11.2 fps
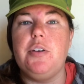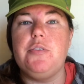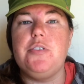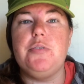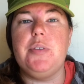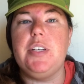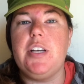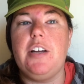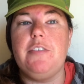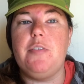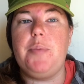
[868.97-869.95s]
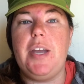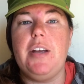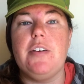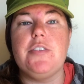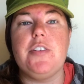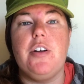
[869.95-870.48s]
do any kind of
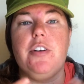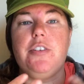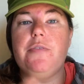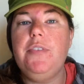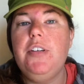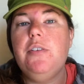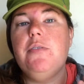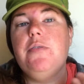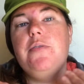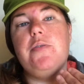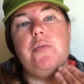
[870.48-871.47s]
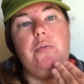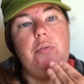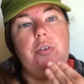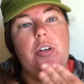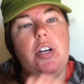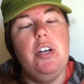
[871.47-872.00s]
repairs on your vehicles
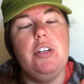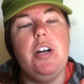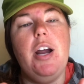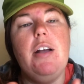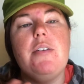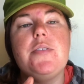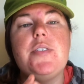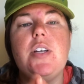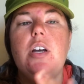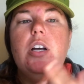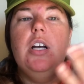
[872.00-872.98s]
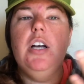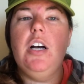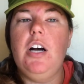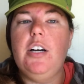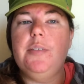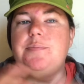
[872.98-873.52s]
or your house.
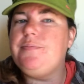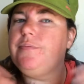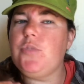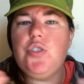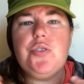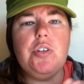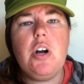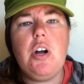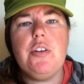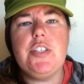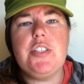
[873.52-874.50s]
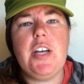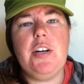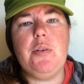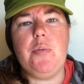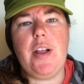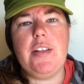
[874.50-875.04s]
Those are all just kind
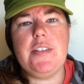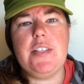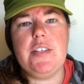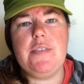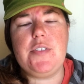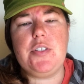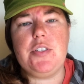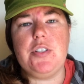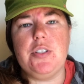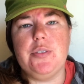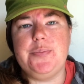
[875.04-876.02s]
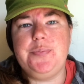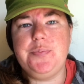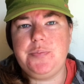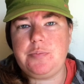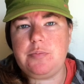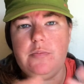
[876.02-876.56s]
of relative to you.
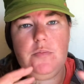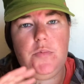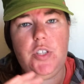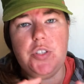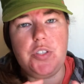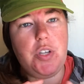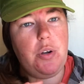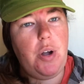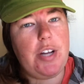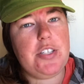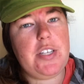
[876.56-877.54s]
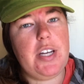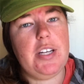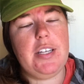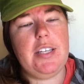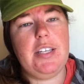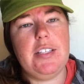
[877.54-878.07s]
So I just kind
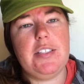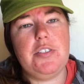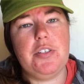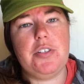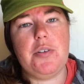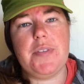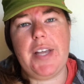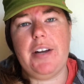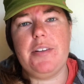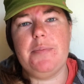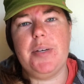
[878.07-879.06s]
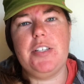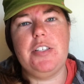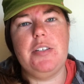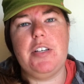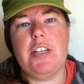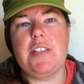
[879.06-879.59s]
of took those out of the
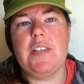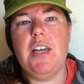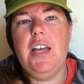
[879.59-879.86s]
budget because